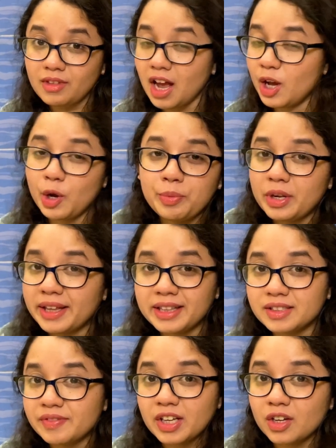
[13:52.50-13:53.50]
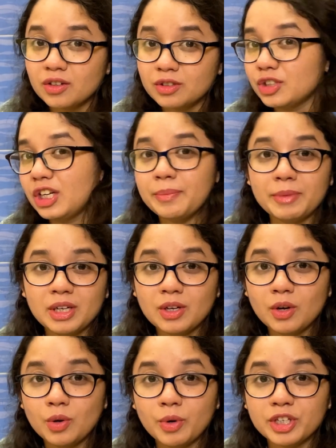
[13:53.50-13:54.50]
I hope you liked this video. Do let me
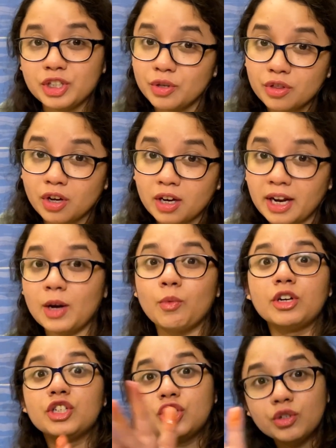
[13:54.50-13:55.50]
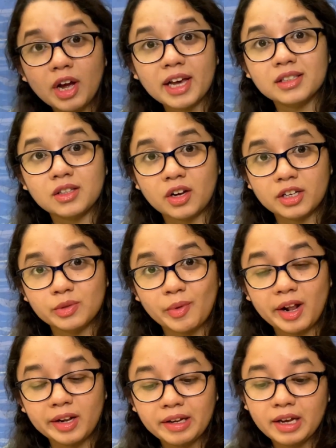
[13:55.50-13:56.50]
know what you thought and what you guys thought as
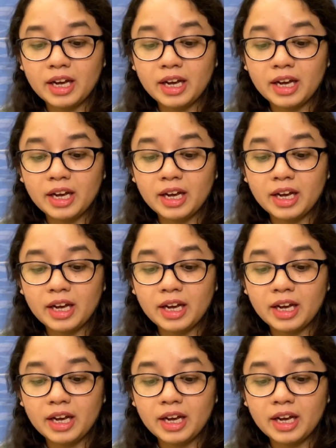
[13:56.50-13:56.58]
well,